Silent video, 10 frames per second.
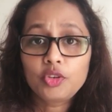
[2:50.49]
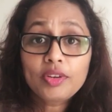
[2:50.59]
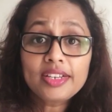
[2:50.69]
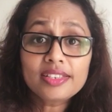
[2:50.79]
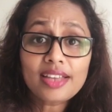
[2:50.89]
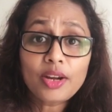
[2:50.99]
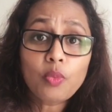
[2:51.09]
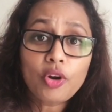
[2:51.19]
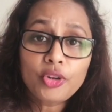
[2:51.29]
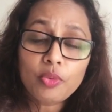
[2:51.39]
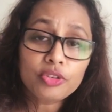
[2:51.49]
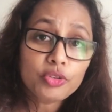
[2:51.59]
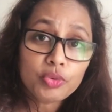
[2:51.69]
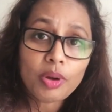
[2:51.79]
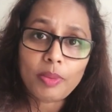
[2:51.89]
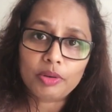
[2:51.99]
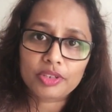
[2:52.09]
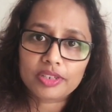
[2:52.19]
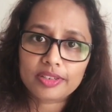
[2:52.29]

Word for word: you can decide what you want to do about it.